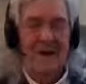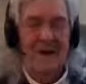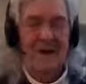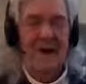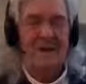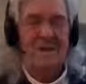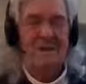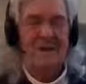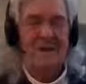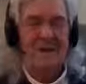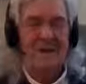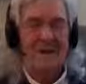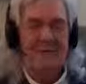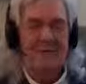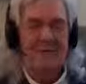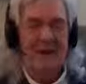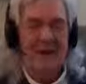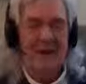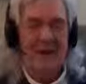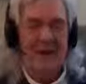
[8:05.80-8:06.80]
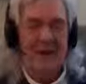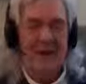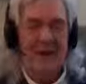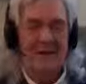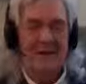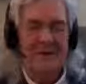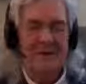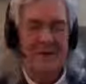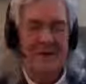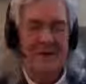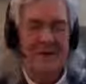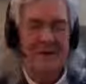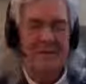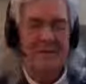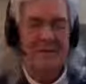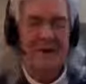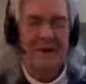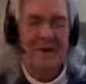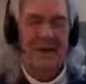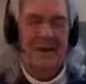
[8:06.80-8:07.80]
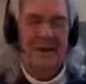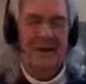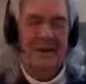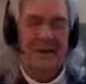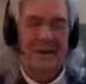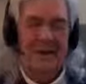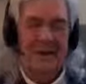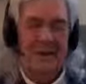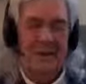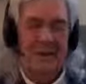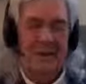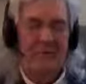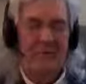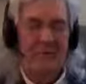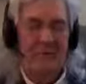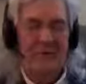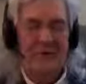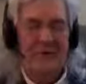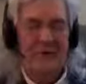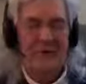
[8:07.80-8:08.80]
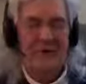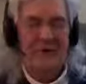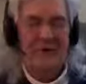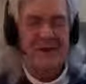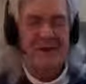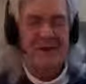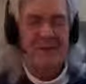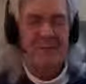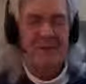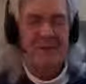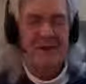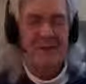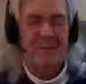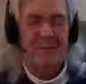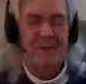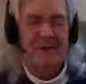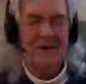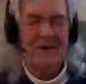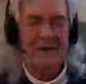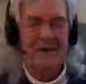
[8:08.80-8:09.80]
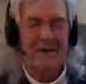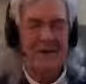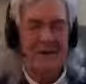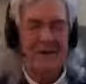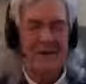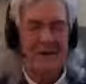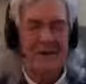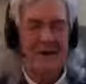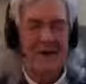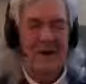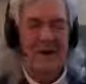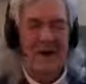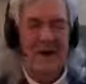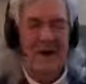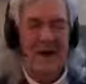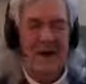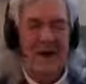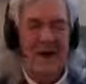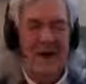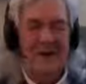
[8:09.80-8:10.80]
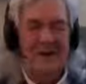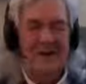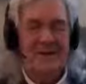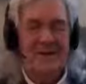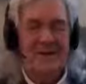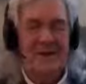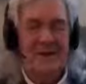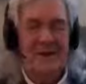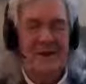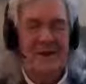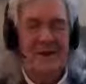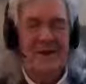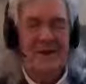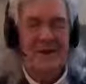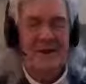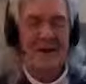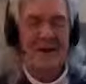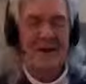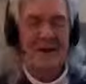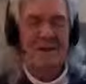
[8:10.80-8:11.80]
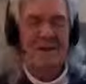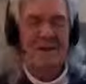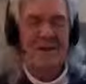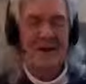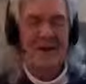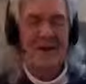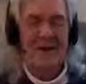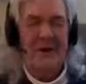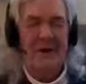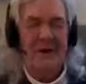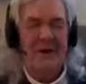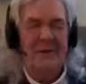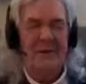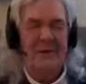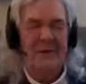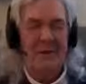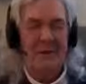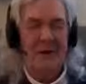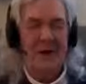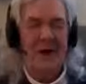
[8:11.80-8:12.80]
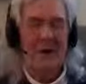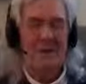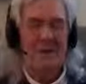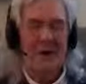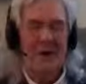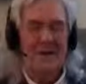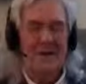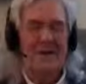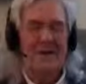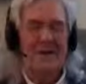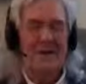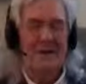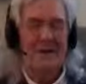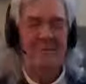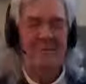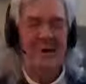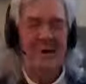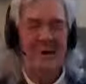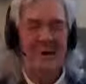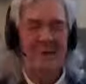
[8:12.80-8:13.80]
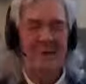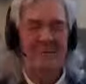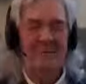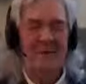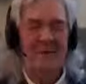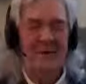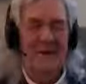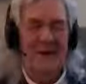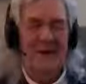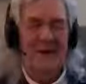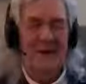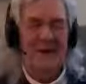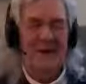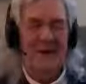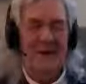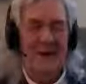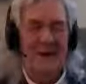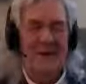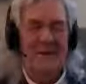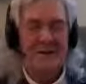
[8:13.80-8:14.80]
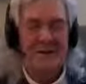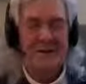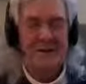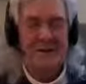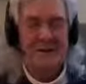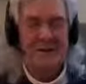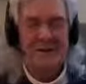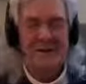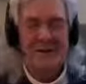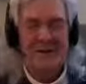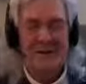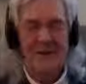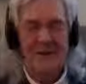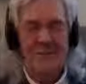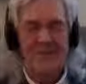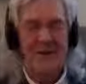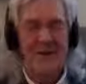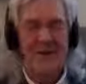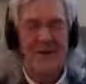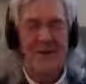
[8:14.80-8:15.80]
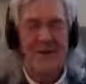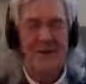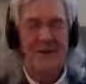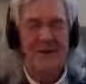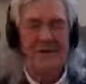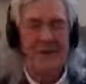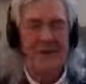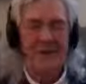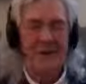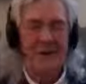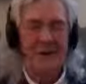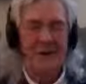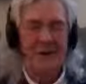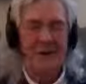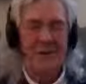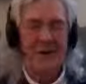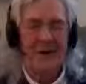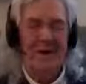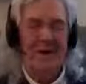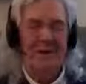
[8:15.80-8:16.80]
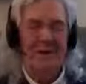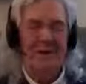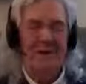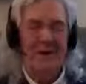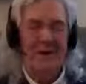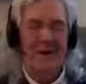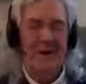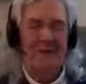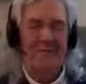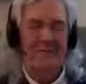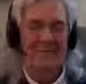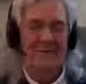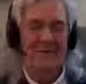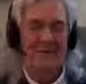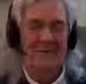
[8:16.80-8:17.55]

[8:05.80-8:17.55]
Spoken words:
I'm seeing great things. Everyone's going to see what they want to see. I see great things the way I want to see them go, as others see great things the way they want it to go.